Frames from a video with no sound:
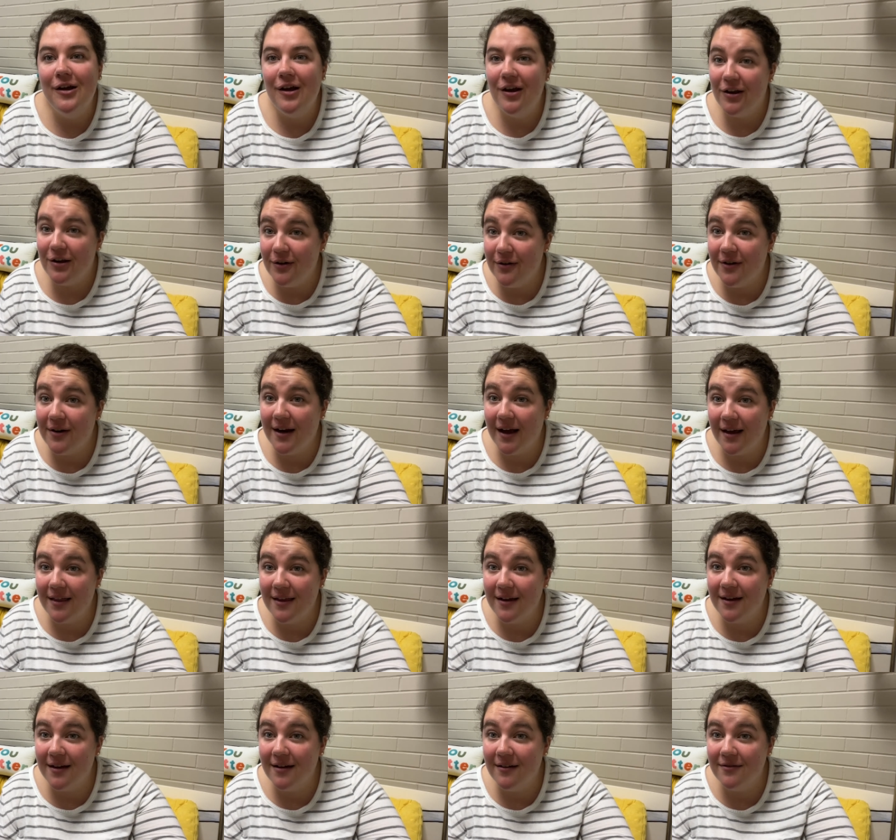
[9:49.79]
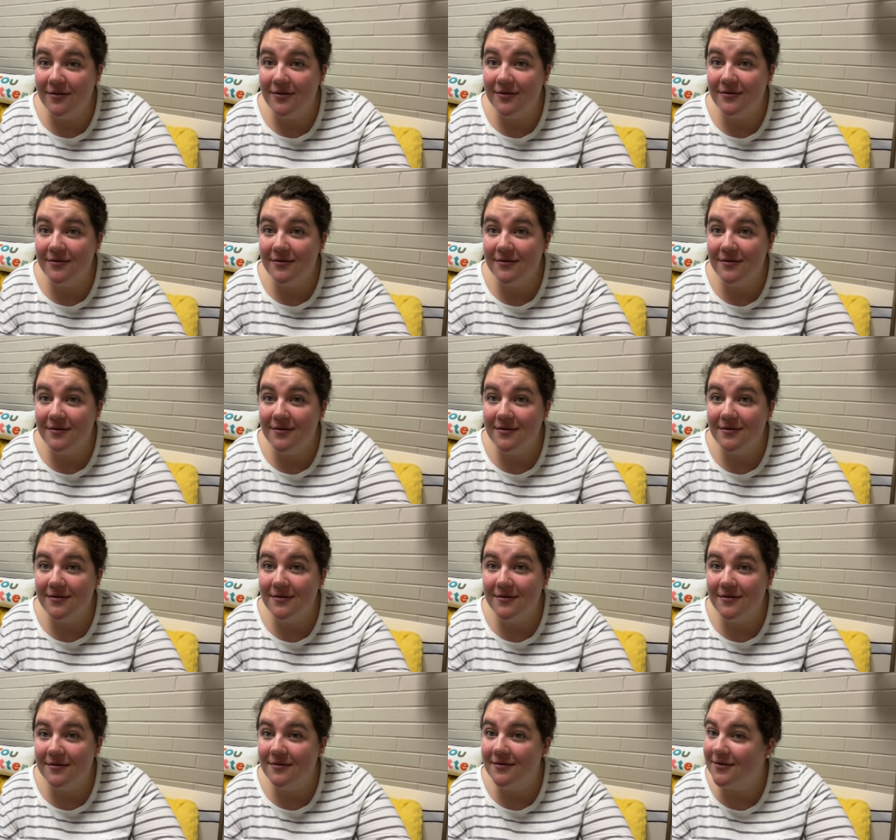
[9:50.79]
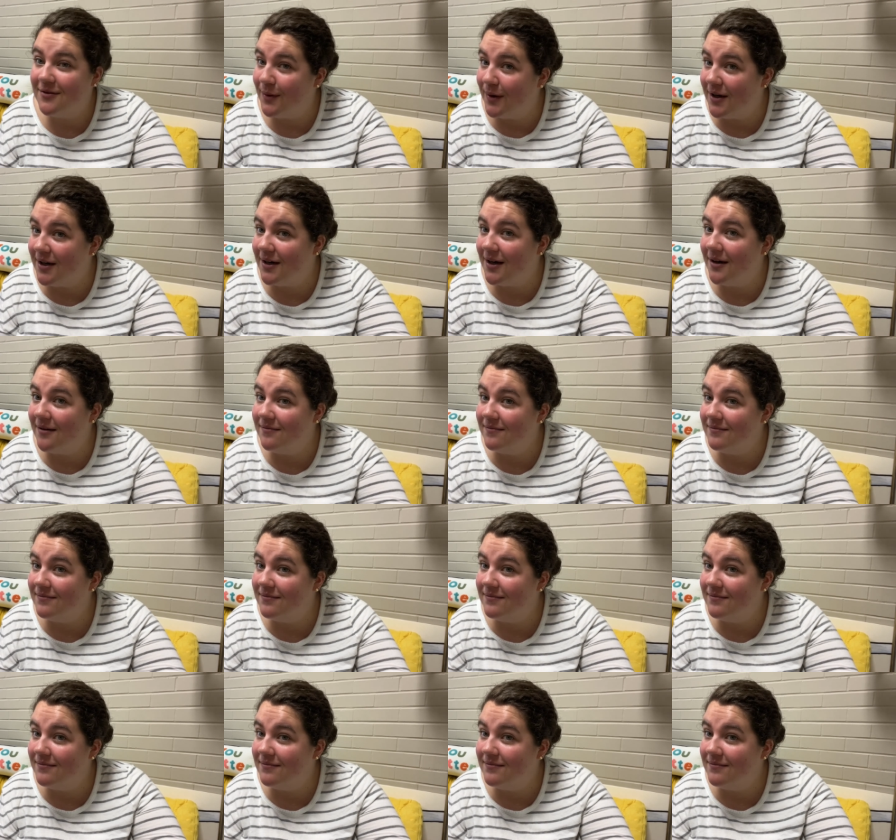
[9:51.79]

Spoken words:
You know what I think of? You want to know?